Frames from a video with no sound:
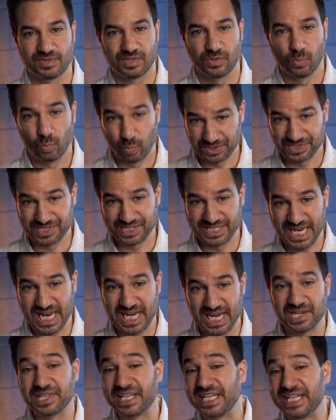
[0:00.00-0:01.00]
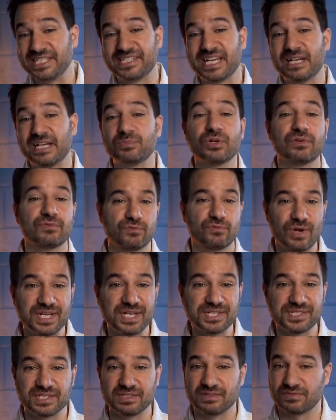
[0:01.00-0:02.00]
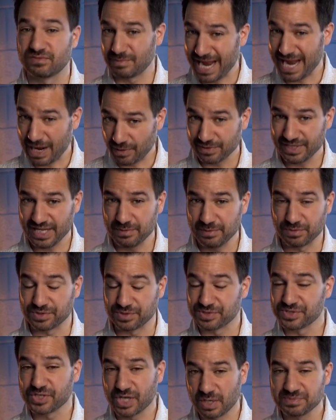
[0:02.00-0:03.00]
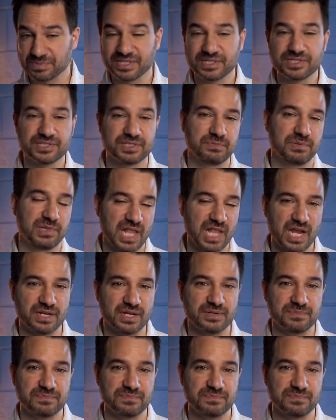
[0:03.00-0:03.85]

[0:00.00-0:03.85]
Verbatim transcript: Once again, the example of resting from our labors comes into play.